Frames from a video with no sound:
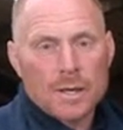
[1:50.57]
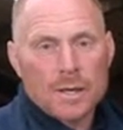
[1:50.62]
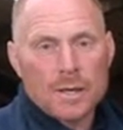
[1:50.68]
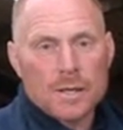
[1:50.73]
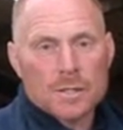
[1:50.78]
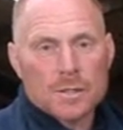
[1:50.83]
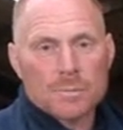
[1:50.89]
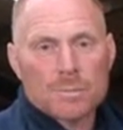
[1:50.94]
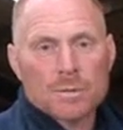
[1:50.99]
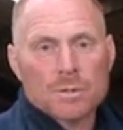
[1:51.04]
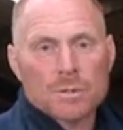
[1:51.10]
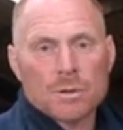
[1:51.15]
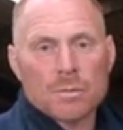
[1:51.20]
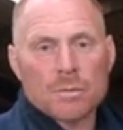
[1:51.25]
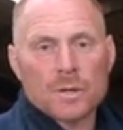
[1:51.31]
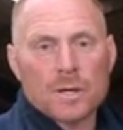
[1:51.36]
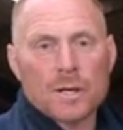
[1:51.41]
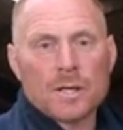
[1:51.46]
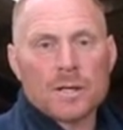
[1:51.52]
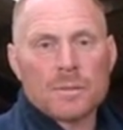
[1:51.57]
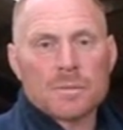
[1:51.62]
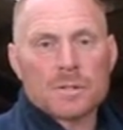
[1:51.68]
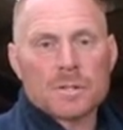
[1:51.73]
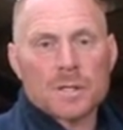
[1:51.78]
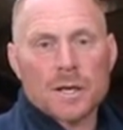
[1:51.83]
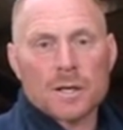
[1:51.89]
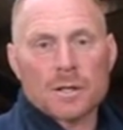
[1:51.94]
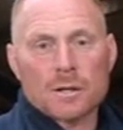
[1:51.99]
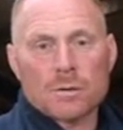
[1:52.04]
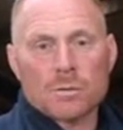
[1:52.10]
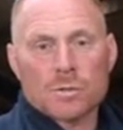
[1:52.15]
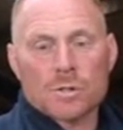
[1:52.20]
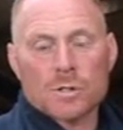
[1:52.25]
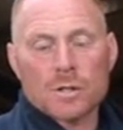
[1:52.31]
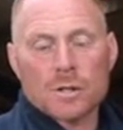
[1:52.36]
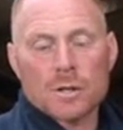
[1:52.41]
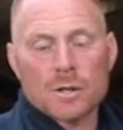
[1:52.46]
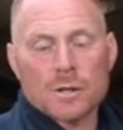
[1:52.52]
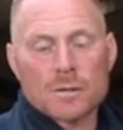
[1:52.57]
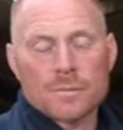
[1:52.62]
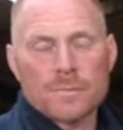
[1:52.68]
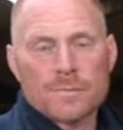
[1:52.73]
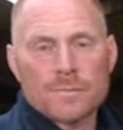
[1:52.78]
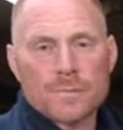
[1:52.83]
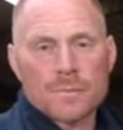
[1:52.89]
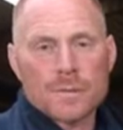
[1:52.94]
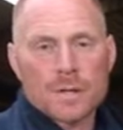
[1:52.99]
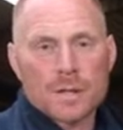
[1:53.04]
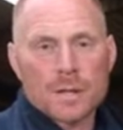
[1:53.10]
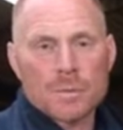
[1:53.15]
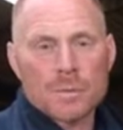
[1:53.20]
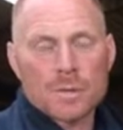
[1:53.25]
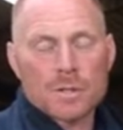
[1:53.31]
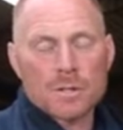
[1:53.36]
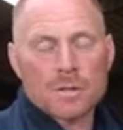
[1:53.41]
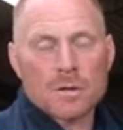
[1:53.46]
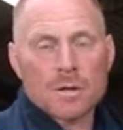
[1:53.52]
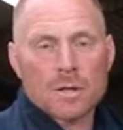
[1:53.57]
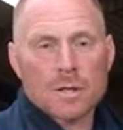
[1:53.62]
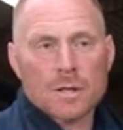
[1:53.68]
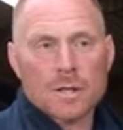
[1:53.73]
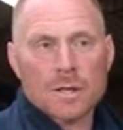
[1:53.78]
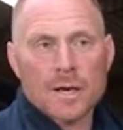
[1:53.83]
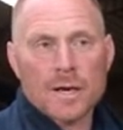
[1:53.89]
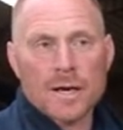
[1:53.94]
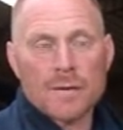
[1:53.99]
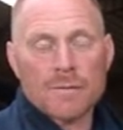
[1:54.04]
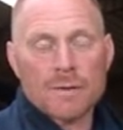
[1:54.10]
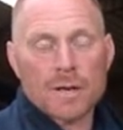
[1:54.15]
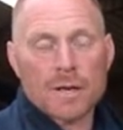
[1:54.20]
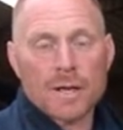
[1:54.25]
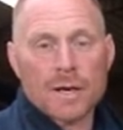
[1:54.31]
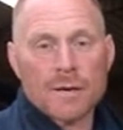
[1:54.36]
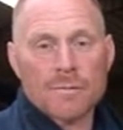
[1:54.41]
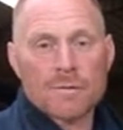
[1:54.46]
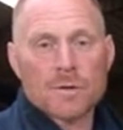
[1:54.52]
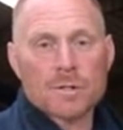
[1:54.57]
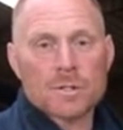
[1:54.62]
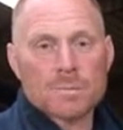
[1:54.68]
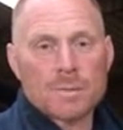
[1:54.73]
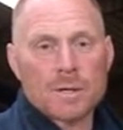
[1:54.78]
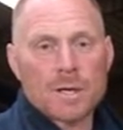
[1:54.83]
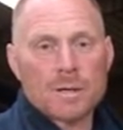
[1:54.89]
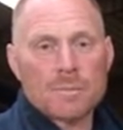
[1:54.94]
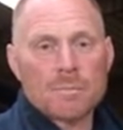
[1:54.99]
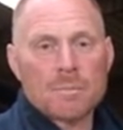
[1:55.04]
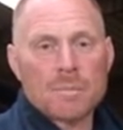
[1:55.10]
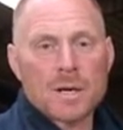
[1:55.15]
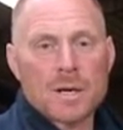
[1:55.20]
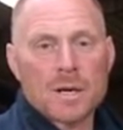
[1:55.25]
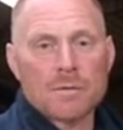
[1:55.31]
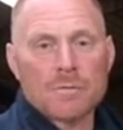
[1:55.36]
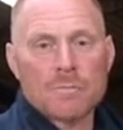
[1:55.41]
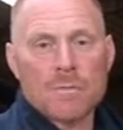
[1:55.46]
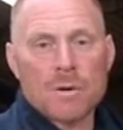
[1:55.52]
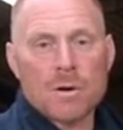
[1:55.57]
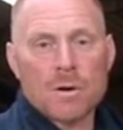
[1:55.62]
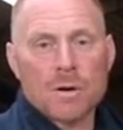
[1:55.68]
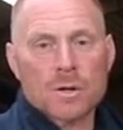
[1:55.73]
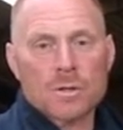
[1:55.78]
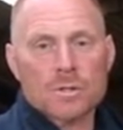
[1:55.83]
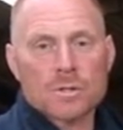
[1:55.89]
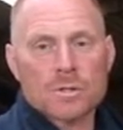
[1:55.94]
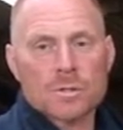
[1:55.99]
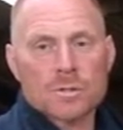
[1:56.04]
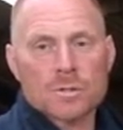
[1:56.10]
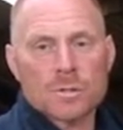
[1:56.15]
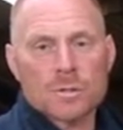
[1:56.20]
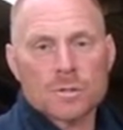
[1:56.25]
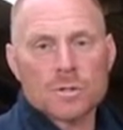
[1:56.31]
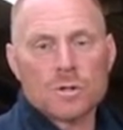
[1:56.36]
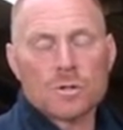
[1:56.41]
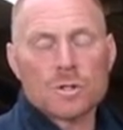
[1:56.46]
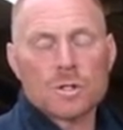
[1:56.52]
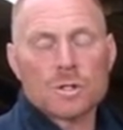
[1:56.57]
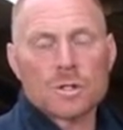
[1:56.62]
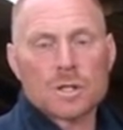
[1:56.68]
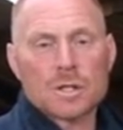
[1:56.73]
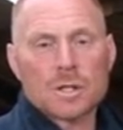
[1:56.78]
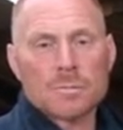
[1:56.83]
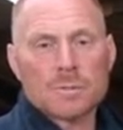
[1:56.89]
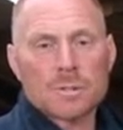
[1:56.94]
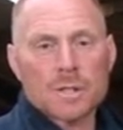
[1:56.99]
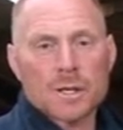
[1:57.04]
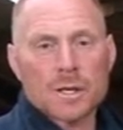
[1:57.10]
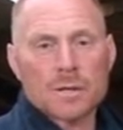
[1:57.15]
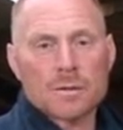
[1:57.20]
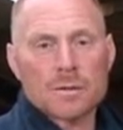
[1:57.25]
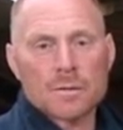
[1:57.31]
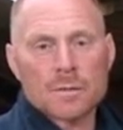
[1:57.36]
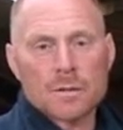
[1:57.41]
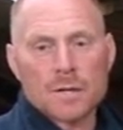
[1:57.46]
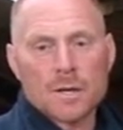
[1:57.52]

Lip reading: These are predominantly Limousin Holstein, and we start calving the heifers in the middle of March, usually to Limousin,